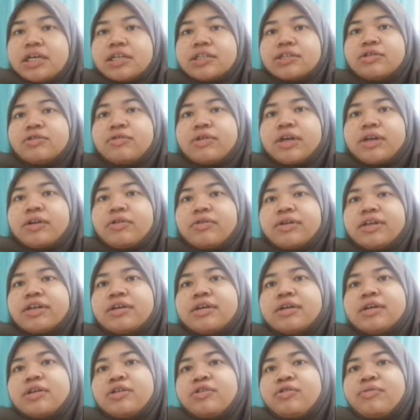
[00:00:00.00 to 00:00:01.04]
So in
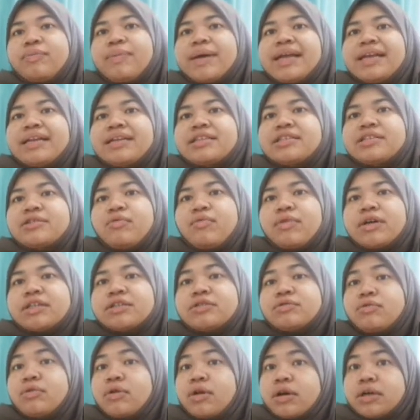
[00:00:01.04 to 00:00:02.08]
order New Balance
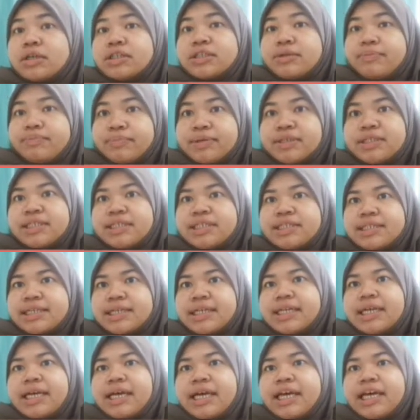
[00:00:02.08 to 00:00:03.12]
wants to launch
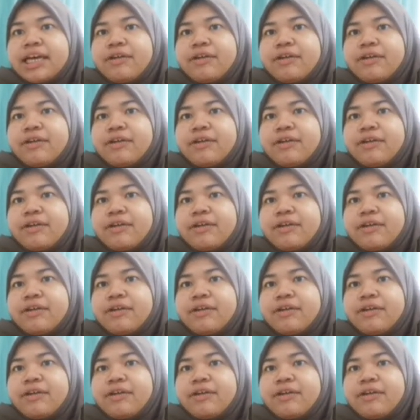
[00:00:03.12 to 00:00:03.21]
persistent,